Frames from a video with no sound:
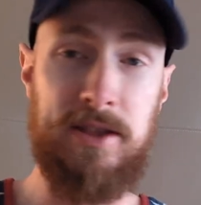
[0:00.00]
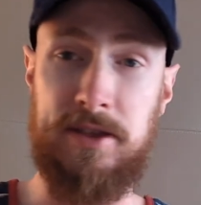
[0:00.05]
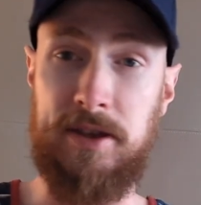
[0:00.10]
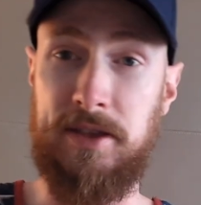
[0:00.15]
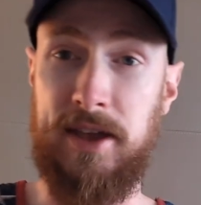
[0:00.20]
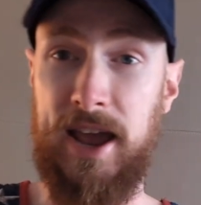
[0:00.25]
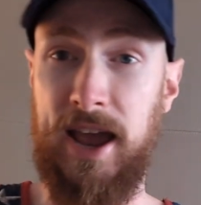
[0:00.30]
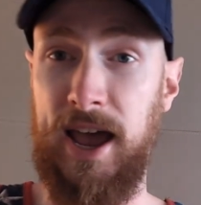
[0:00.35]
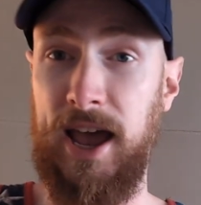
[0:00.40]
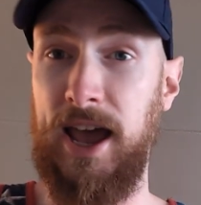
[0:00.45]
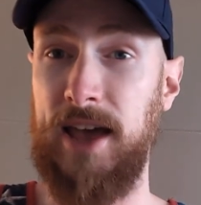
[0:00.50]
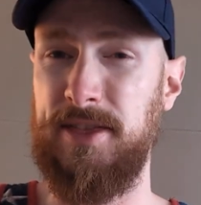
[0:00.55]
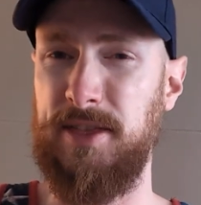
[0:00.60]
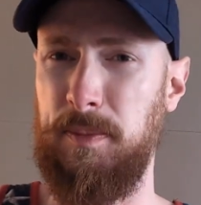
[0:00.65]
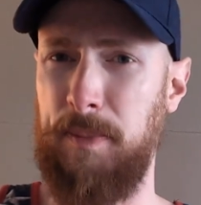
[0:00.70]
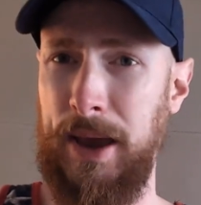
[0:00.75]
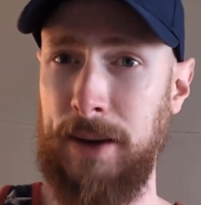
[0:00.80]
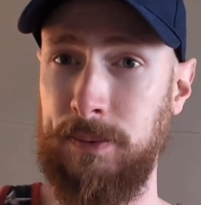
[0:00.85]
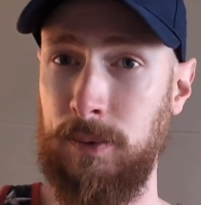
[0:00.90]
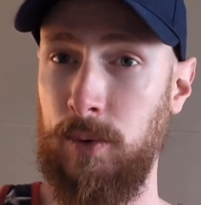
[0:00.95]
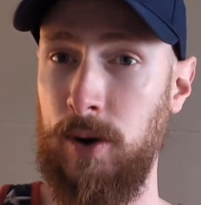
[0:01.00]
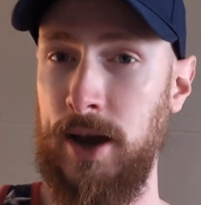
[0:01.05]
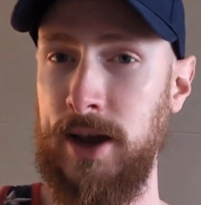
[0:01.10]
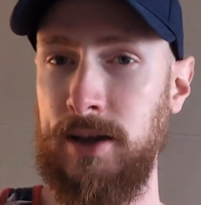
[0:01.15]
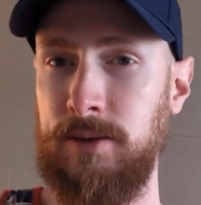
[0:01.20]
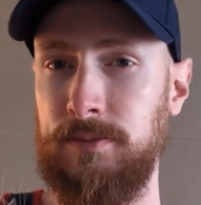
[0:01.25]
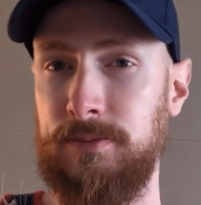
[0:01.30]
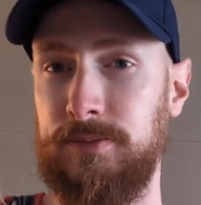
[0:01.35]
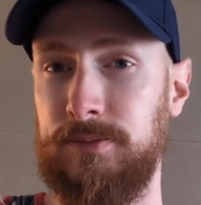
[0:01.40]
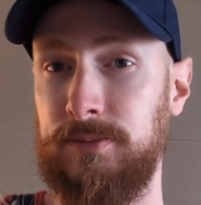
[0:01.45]
Then they had the
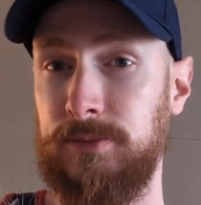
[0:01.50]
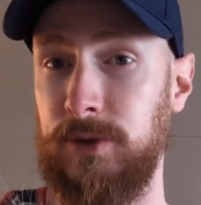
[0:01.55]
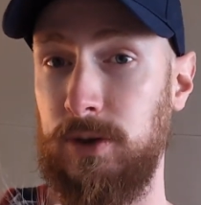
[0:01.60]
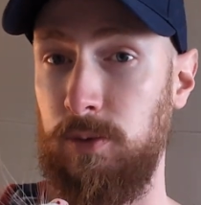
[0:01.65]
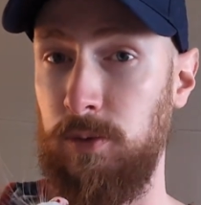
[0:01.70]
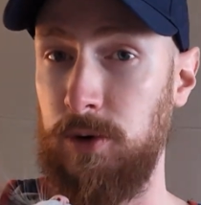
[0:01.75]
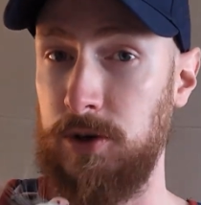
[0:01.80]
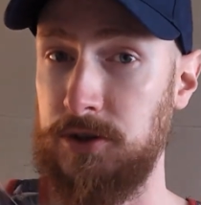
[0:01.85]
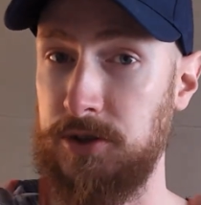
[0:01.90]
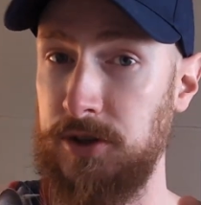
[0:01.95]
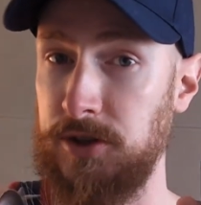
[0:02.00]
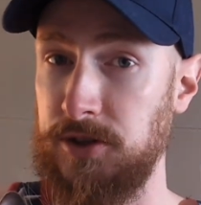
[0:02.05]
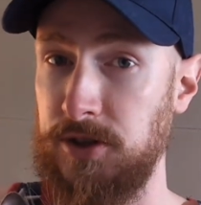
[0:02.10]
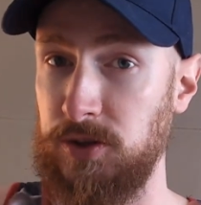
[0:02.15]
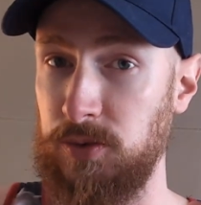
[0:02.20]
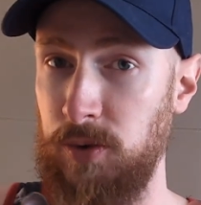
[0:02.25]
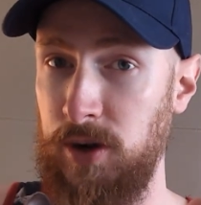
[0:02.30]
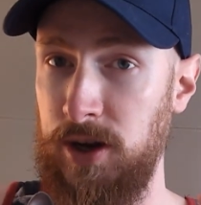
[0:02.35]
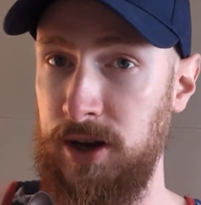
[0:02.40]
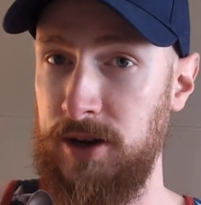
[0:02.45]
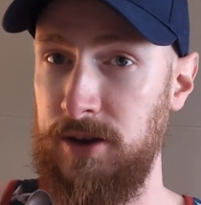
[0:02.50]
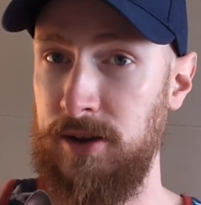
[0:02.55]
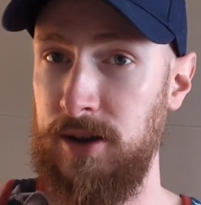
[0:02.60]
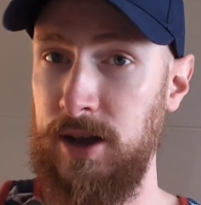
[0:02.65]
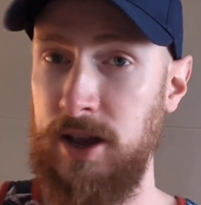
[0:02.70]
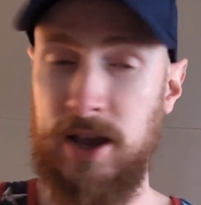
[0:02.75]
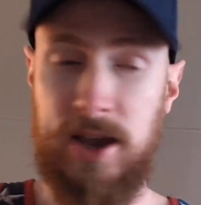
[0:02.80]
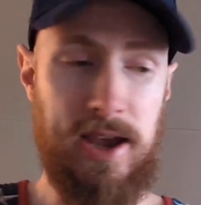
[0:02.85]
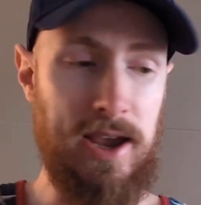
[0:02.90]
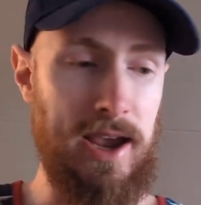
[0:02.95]
Paperwhite, which this is one,
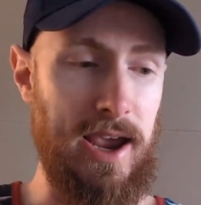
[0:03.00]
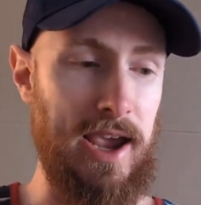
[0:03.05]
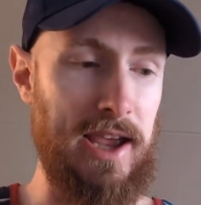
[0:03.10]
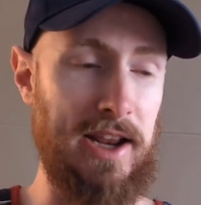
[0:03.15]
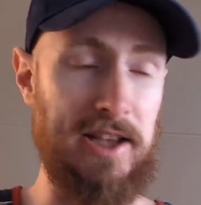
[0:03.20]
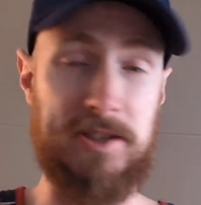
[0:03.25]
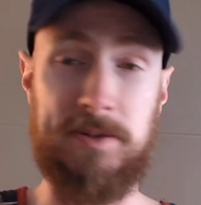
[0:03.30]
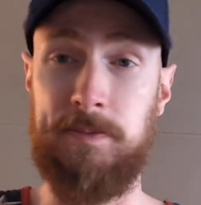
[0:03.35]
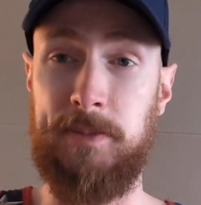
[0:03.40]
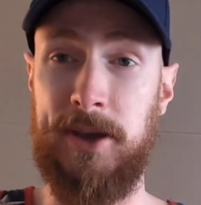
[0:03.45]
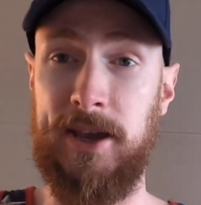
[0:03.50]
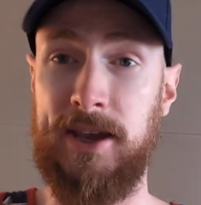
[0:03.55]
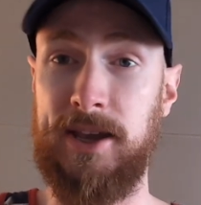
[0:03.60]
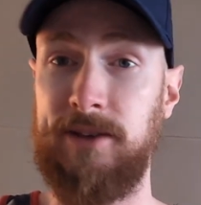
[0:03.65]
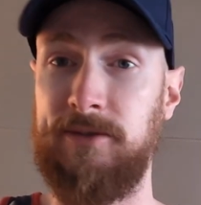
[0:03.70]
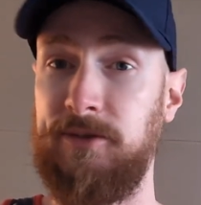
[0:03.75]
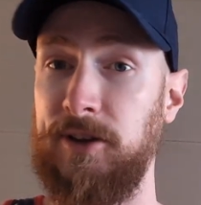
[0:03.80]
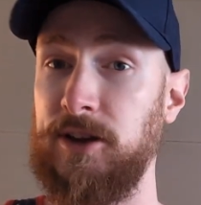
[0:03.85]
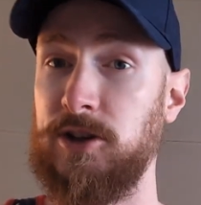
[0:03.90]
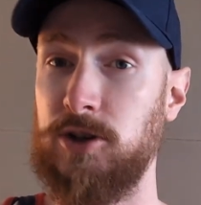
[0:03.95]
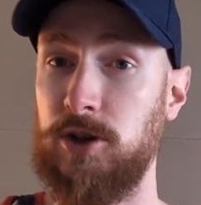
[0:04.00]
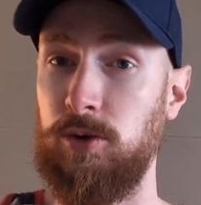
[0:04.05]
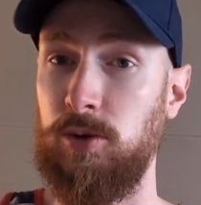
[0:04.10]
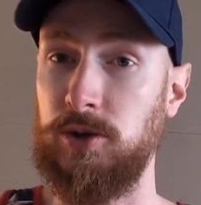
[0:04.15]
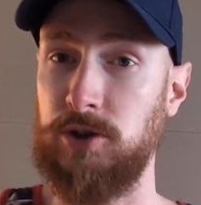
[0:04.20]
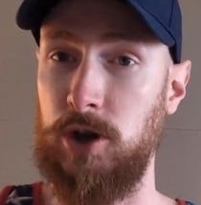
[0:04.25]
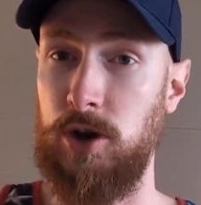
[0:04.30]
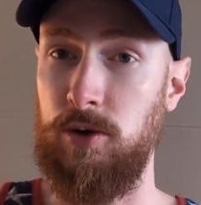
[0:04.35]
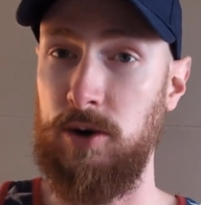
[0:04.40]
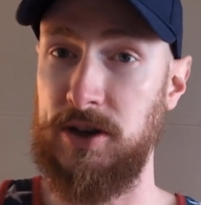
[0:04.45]
and its big feature
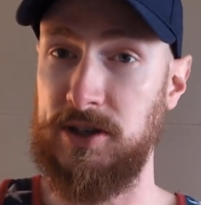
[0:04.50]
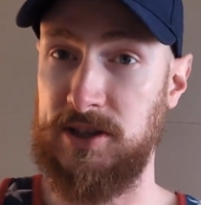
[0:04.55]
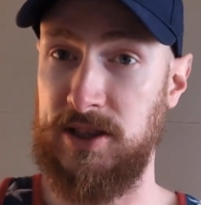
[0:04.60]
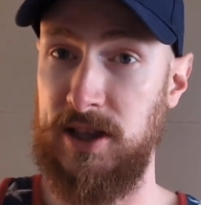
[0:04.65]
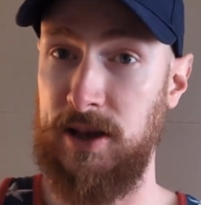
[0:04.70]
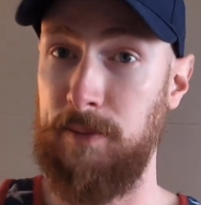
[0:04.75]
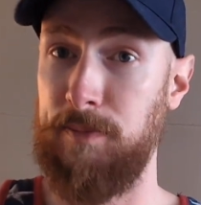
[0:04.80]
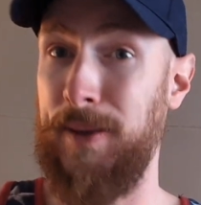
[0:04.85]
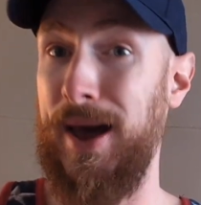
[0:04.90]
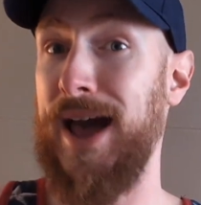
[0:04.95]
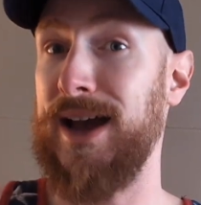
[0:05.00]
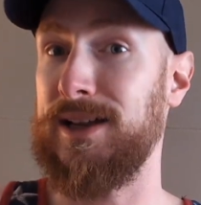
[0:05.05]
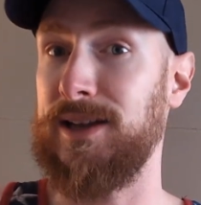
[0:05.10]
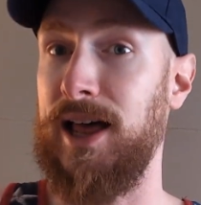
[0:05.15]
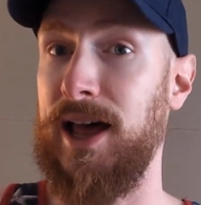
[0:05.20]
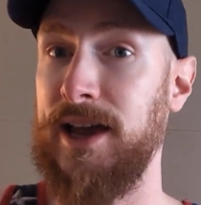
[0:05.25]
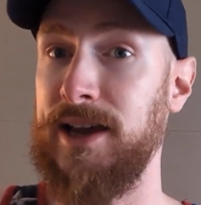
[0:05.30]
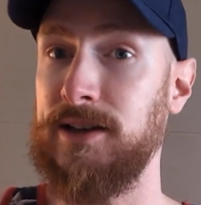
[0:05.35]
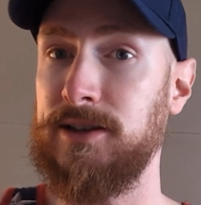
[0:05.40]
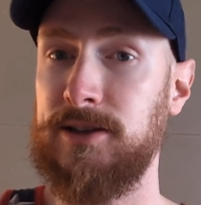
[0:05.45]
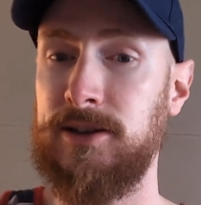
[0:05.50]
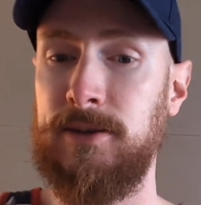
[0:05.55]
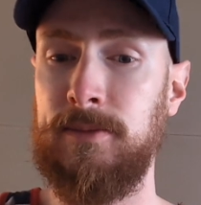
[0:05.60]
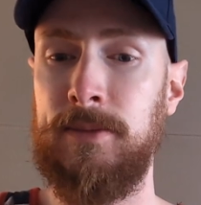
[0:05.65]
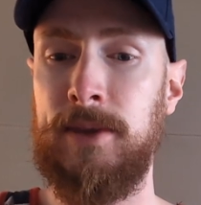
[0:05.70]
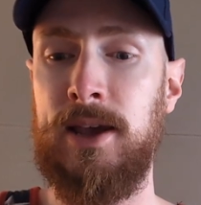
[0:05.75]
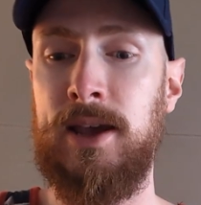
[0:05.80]
was always the backlight.